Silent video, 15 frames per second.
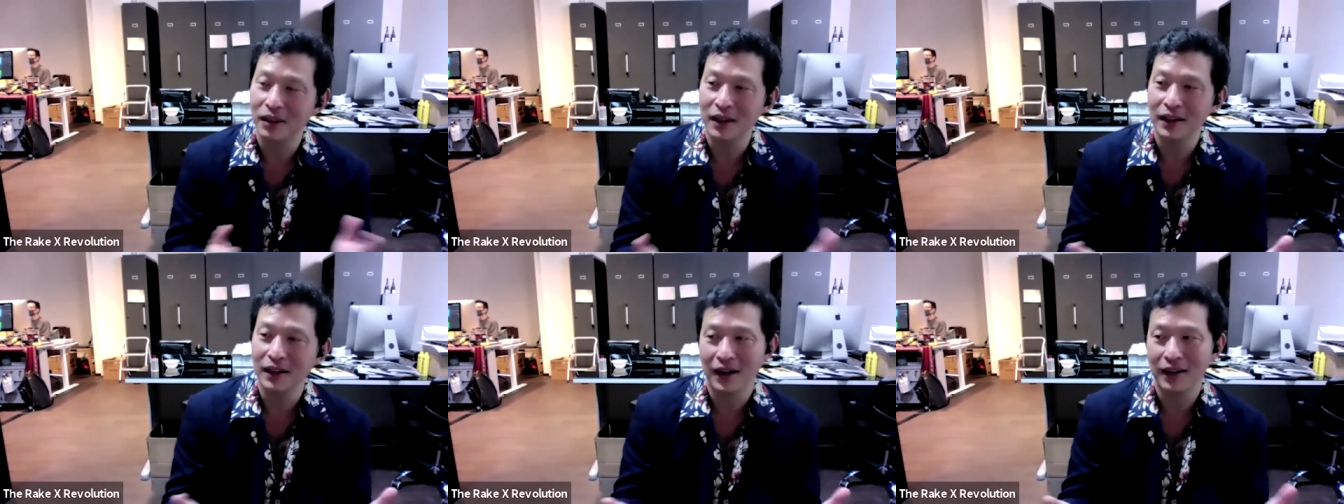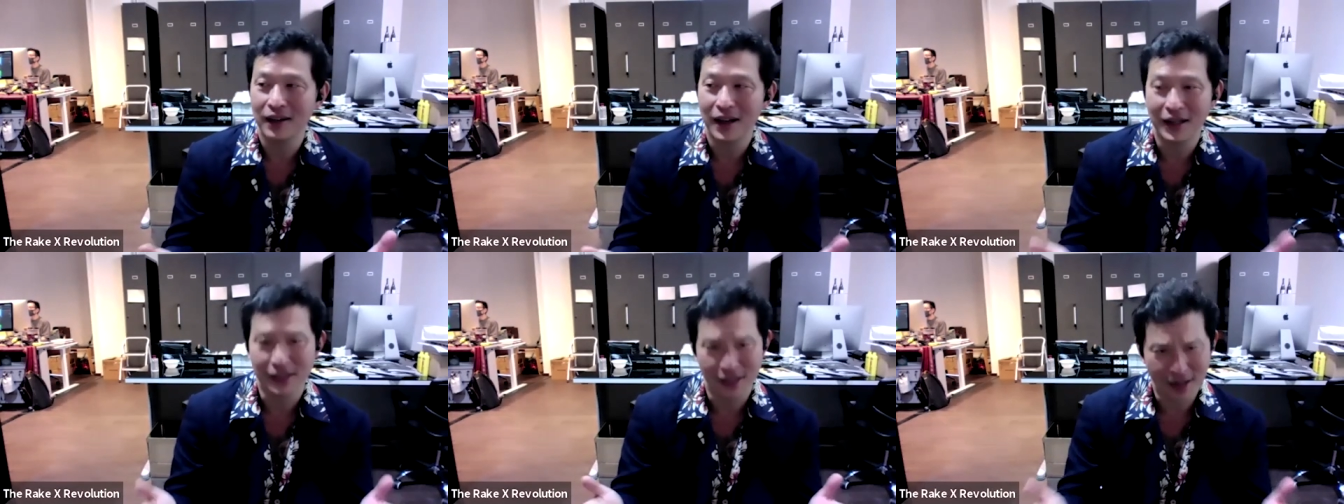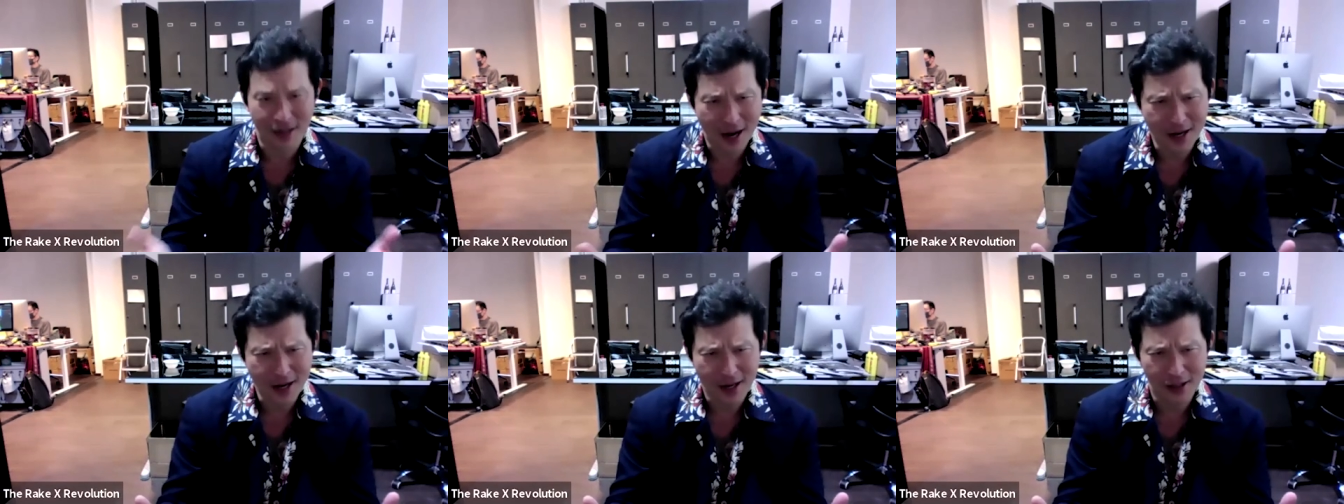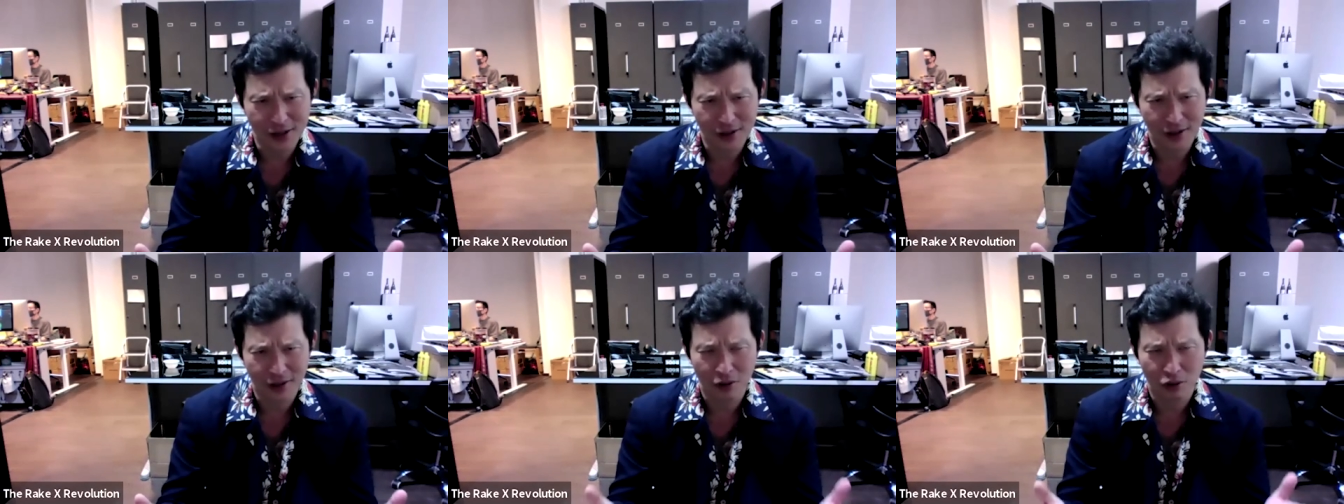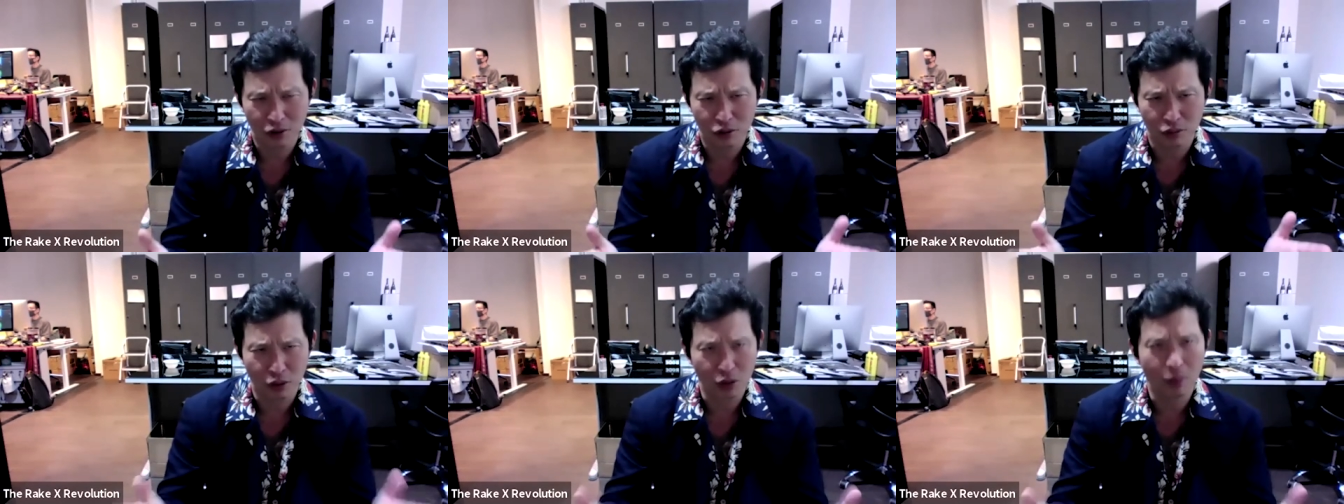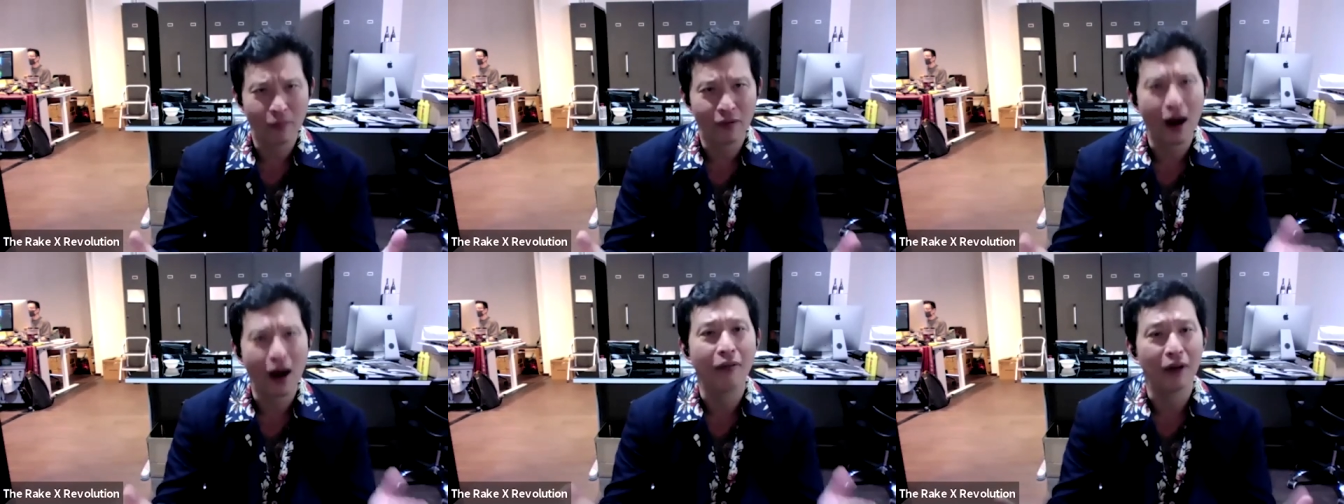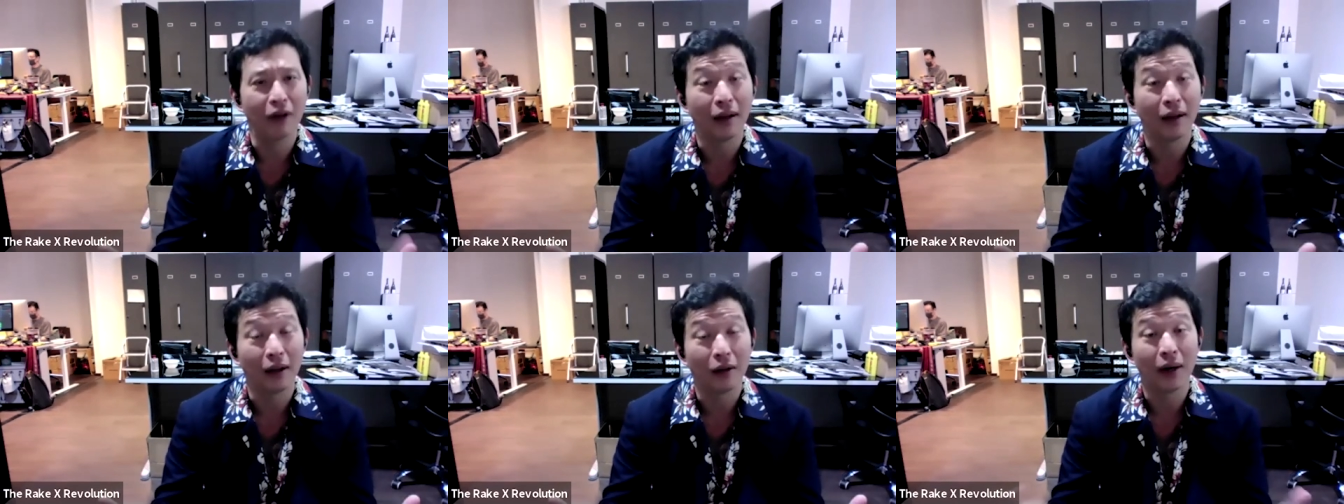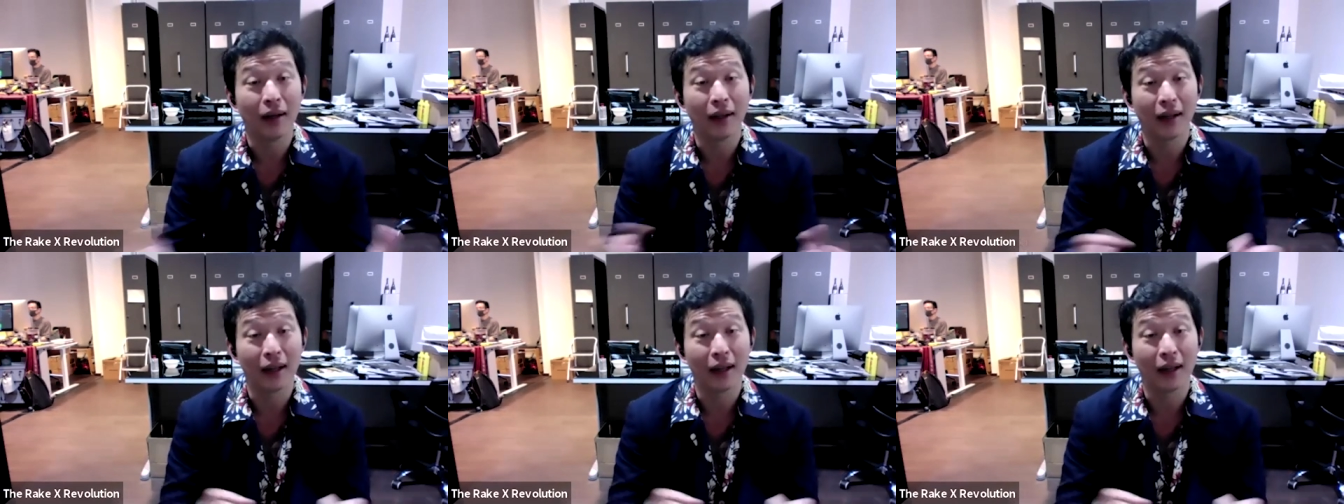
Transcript: the thing that I like today is that there's room for everything, right?